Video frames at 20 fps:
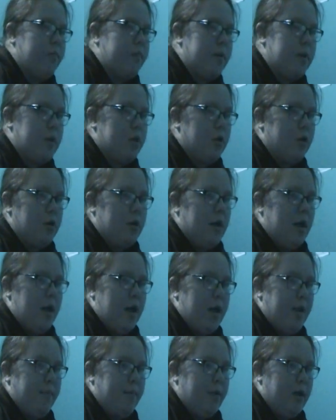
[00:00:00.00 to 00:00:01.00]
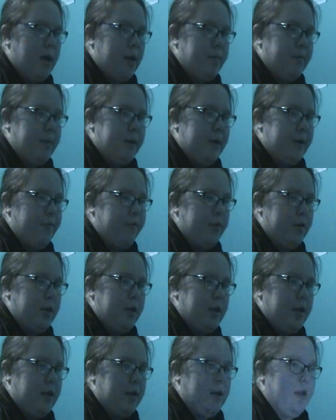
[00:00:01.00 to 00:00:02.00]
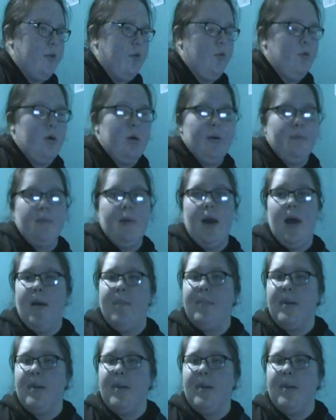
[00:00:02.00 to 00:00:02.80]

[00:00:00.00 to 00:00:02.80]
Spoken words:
give me your name. I'm not forgetting another one.